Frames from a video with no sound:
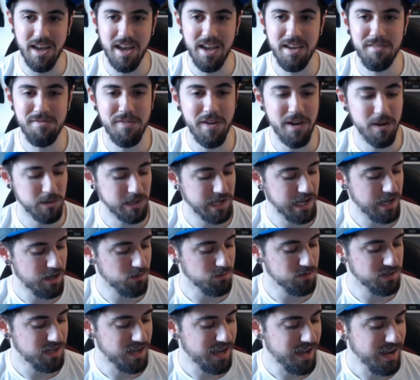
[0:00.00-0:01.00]
I found
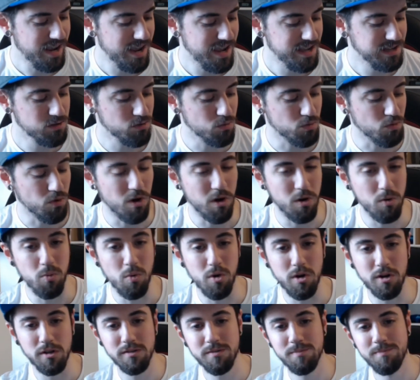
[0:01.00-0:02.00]
out I had the wrong
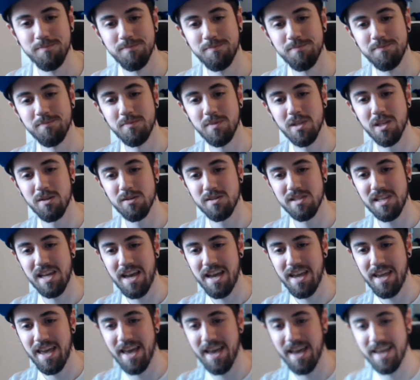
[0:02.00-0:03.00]
one, because
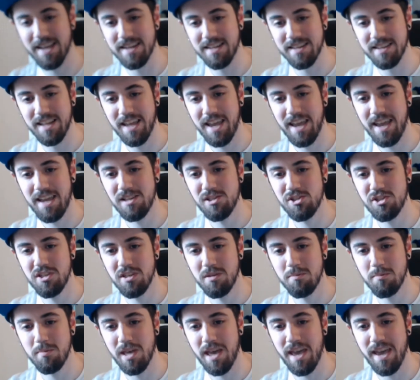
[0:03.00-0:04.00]
I had an
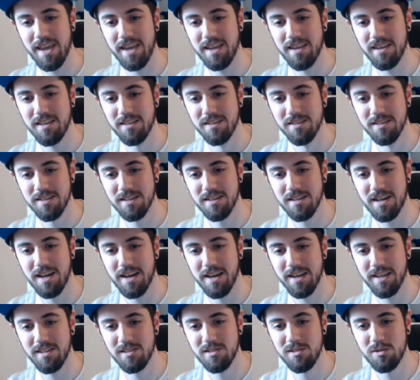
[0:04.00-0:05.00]
HDMI
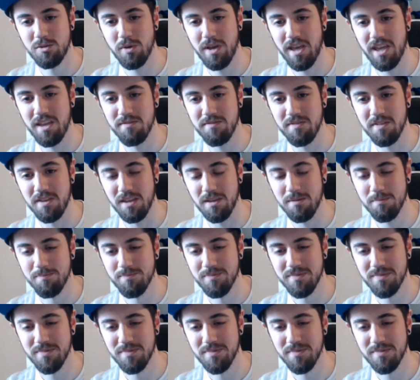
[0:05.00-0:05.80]
to AV.